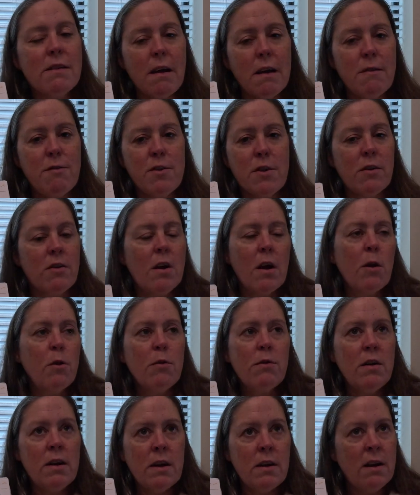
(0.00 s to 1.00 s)
I've just
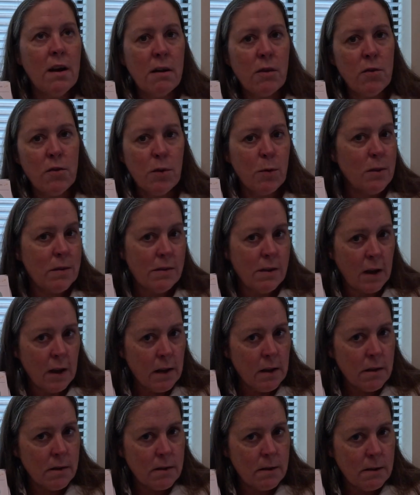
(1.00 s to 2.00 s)
honed it down to a
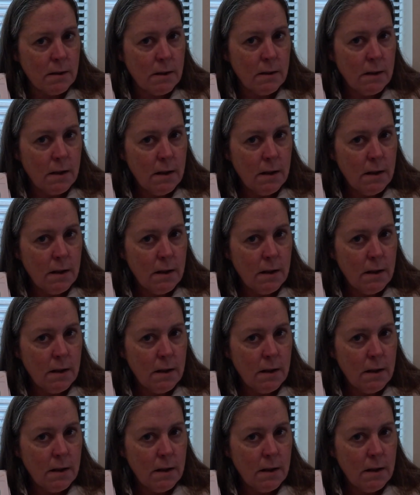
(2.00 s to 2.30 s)
science,